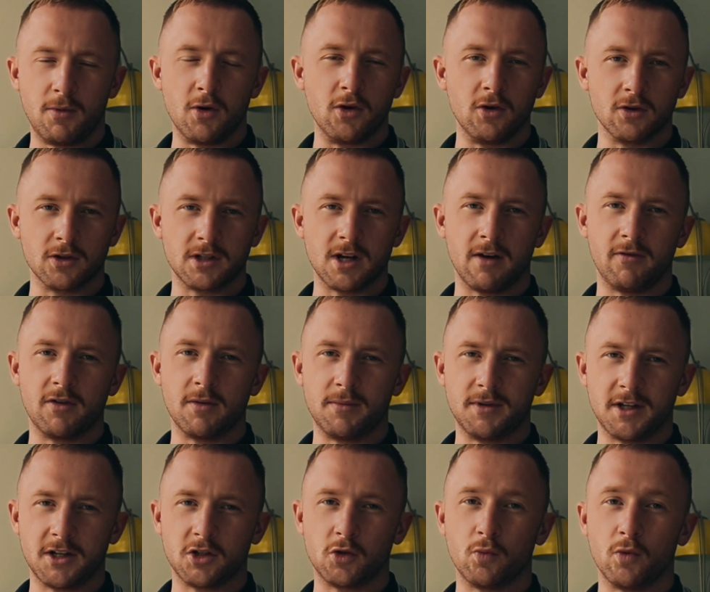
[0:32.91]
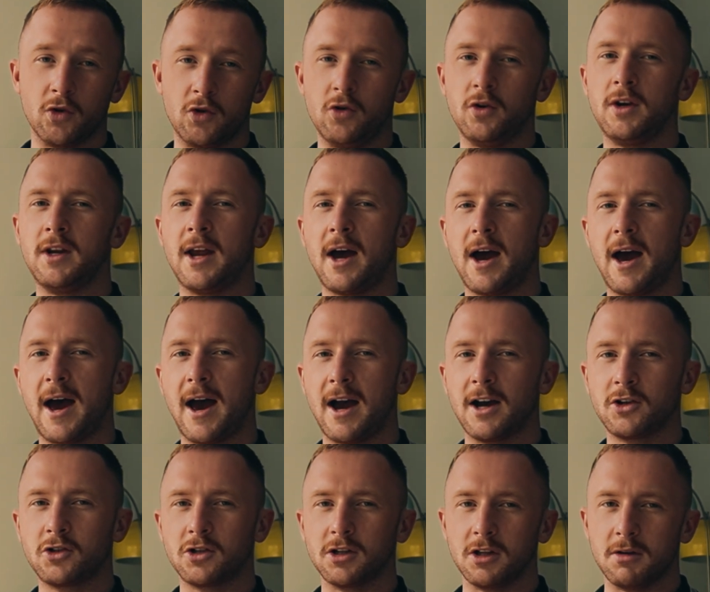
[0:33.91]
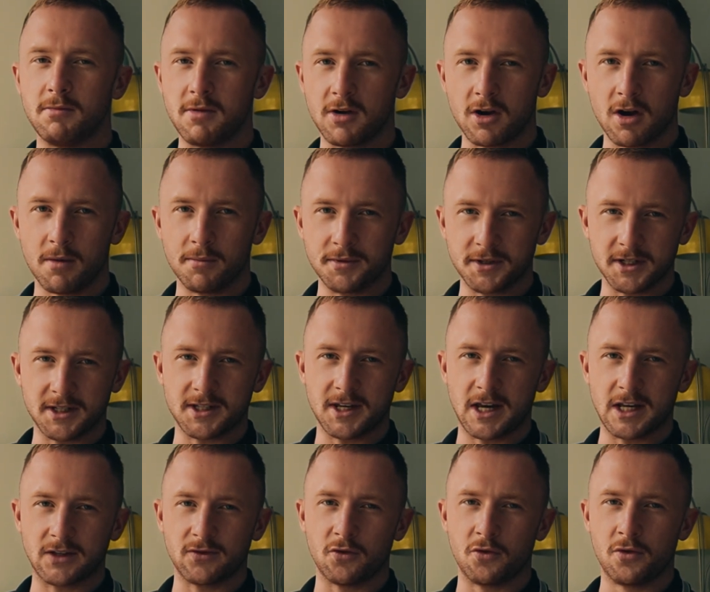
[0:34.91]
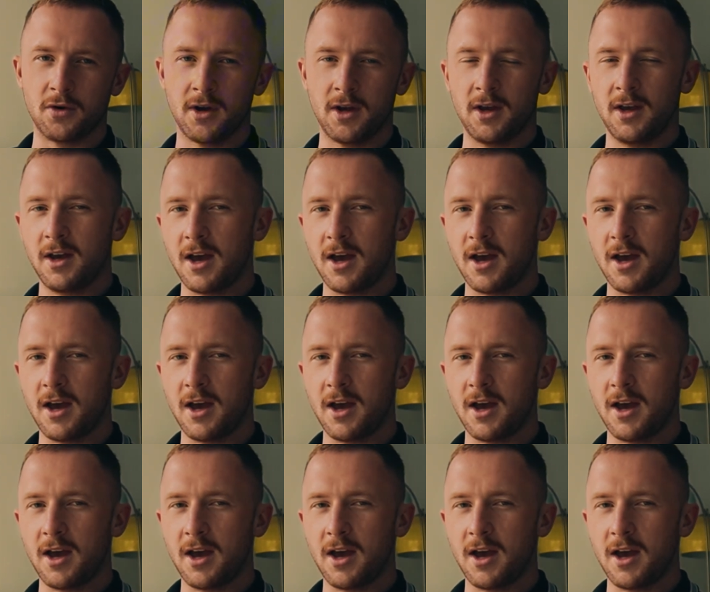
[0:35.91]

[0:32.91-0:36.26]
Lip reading: put yourself in a position where you can actually become successful